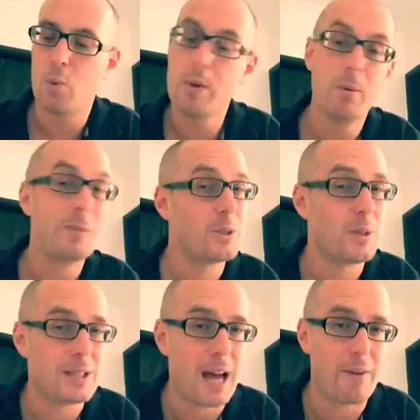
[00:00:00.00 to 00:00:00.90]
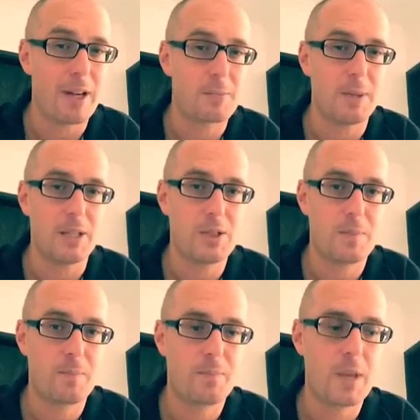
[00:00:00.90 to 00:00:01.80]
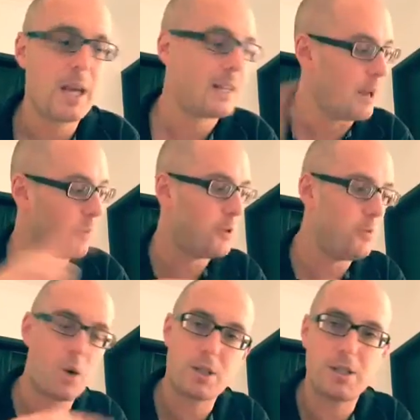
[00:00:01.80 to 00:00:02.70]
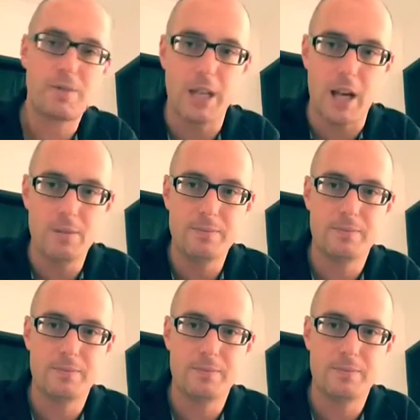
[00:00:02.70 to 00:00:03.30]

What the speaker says: will be doing direct speech. Now, if you've watched this video,